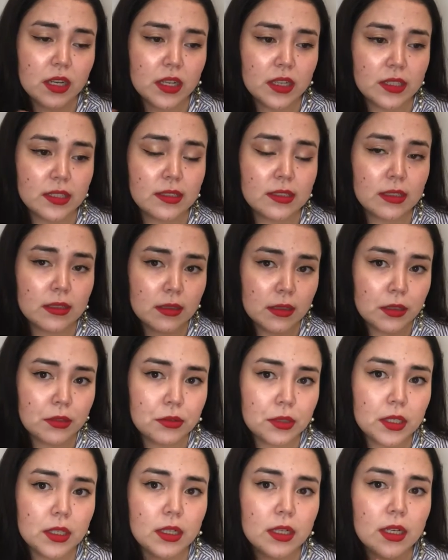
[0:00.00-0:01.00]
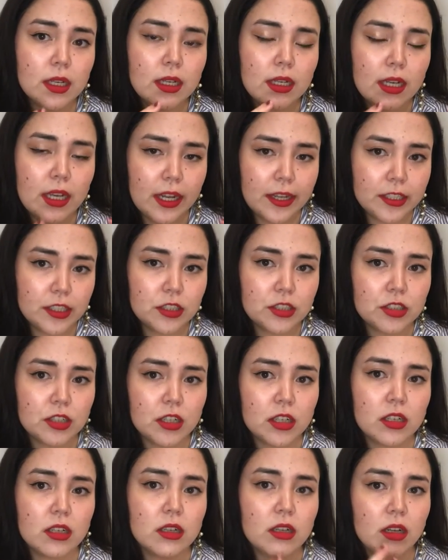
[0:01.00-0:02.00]
kind of secluded
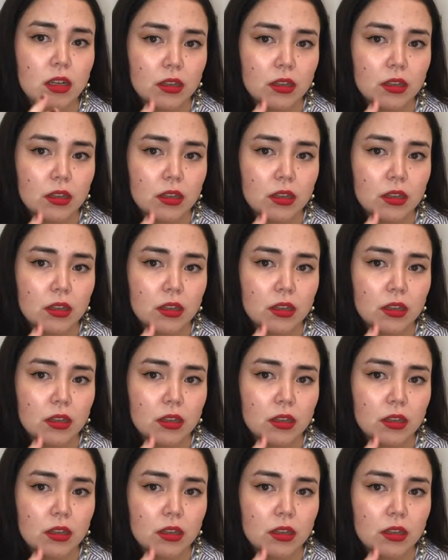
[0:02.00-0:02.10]
nature